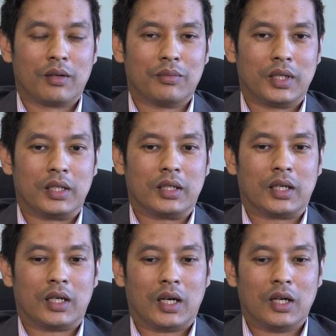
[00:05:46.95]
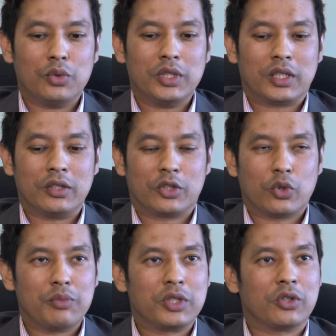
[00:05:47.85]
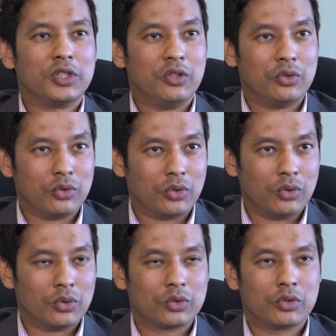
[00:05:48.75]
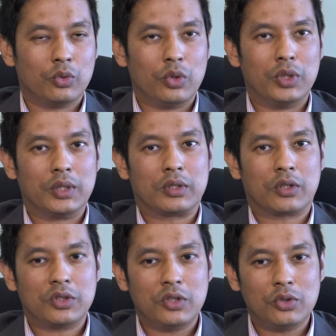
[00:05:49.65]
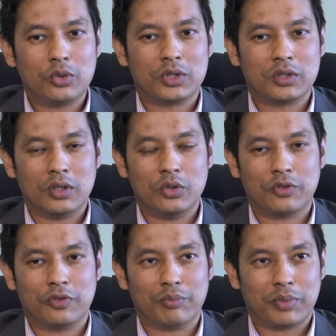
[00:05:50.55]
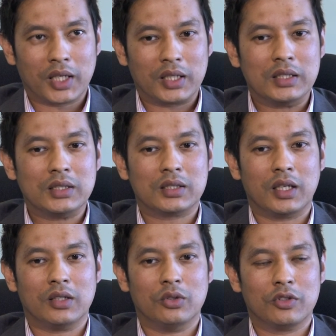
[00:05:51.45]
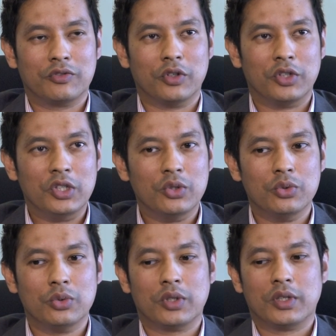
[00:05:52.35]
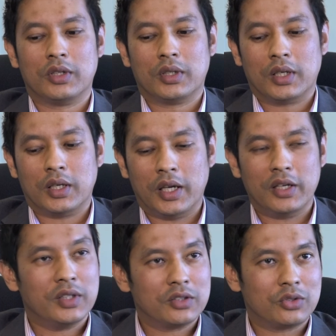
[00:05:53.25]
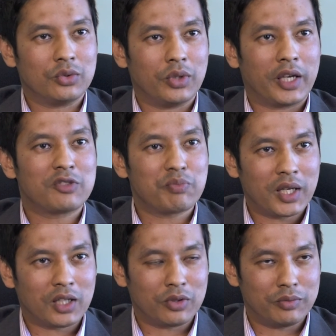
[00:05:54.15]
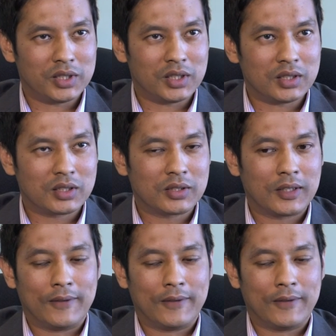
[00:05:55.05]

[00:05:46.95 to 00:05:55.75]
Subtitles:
But our requirement continue to grow. So we will continue to look for partners and look for new areas to expand our business.